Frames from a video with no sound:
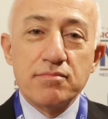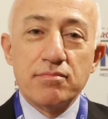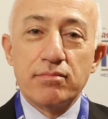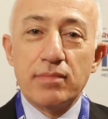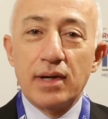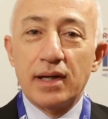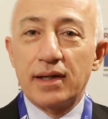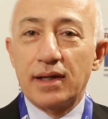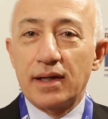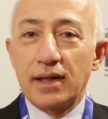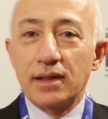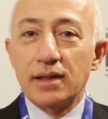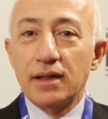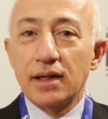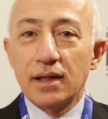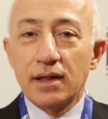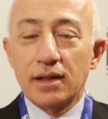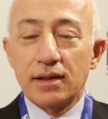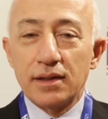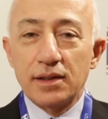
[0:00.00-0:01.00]
many
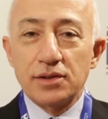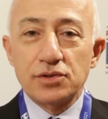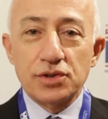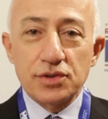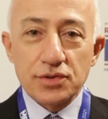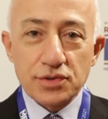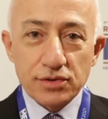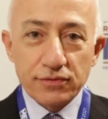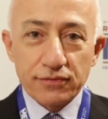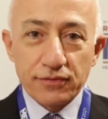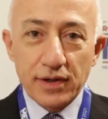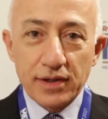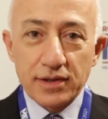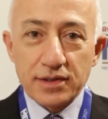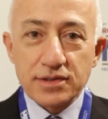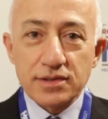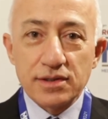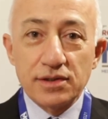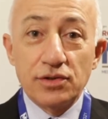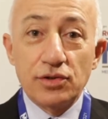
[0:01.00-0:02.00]
issues to
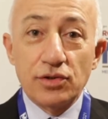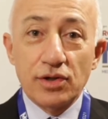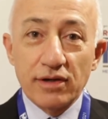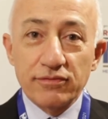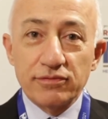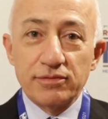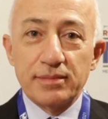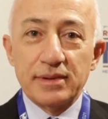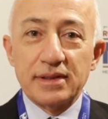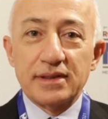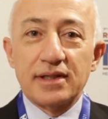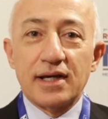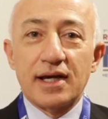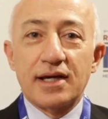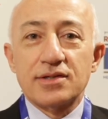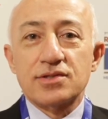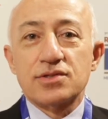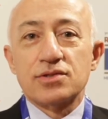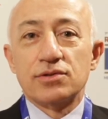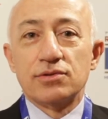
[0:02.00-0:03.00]
face. The new government
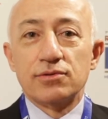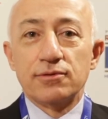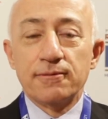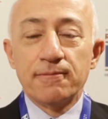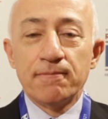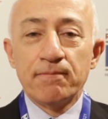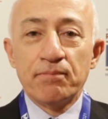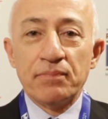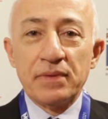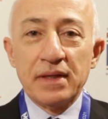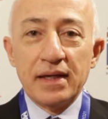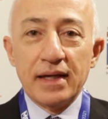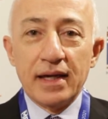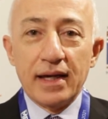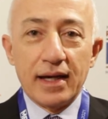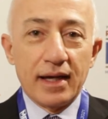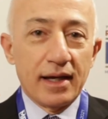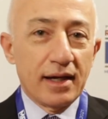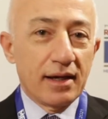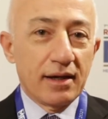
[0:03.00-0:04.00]
has to
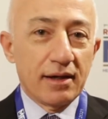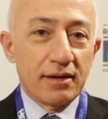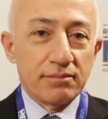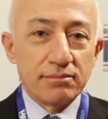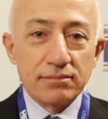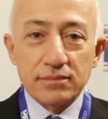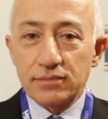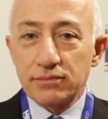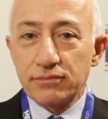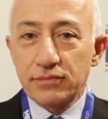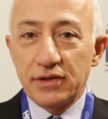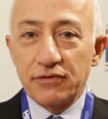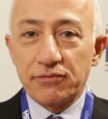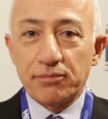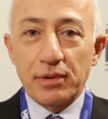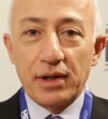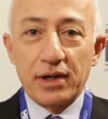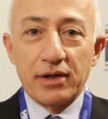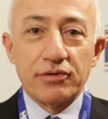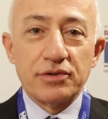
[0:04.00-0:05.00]
give
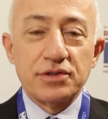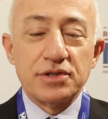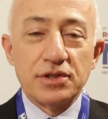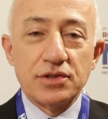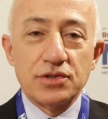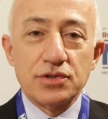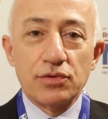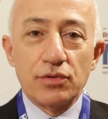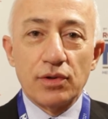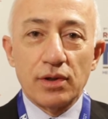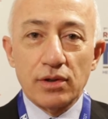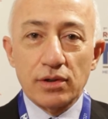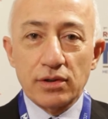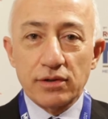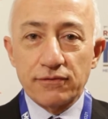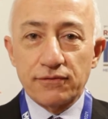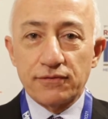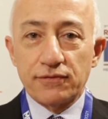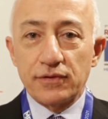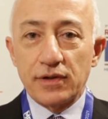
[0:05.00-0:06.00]
priority to a lot
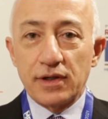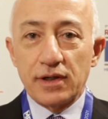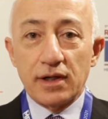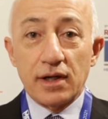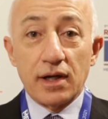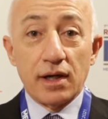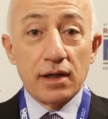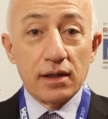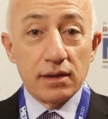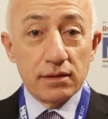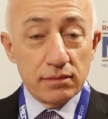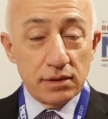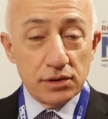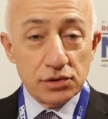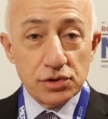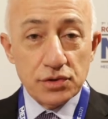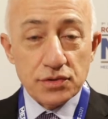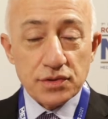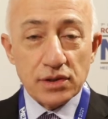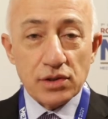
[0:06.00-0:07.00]
of
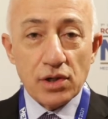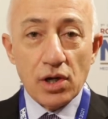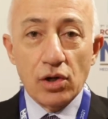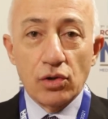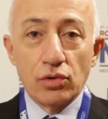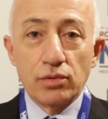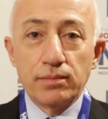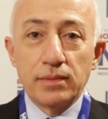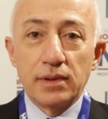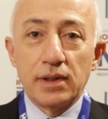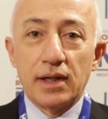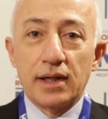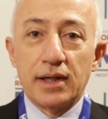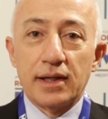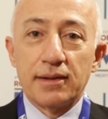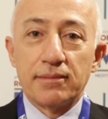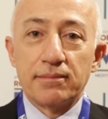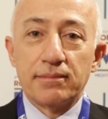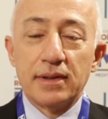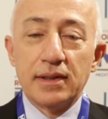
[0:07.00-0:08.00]
issues at home.
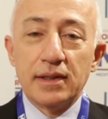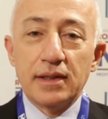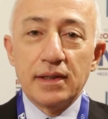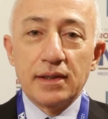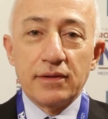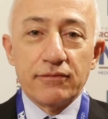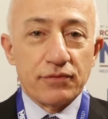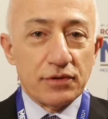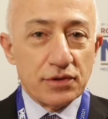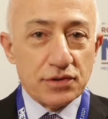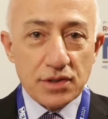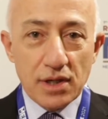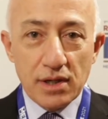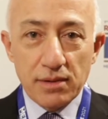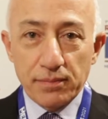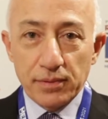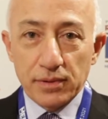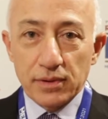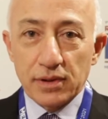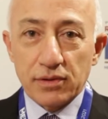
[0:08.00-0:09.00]
For
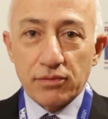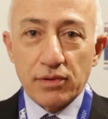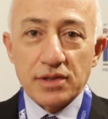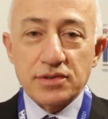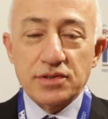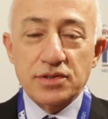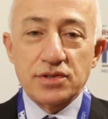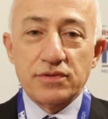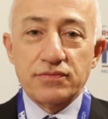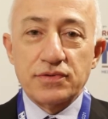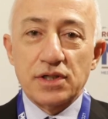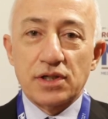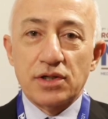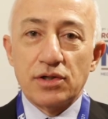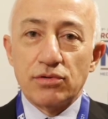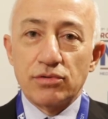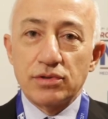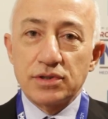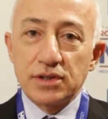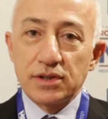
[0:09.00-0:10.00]
example, the crisis of
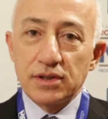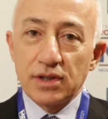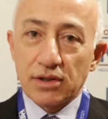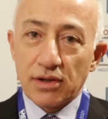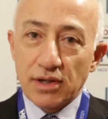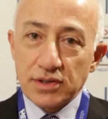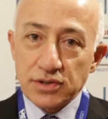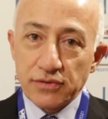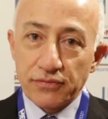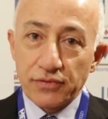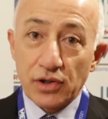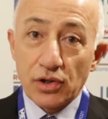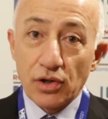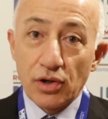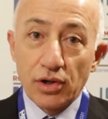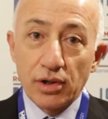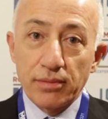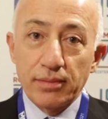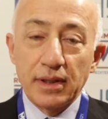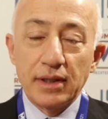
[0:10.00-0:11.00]
security, the crisis of
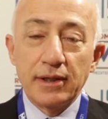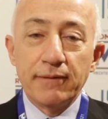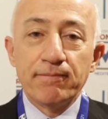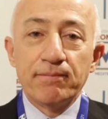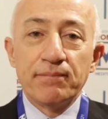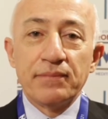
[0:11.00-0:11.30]
economy,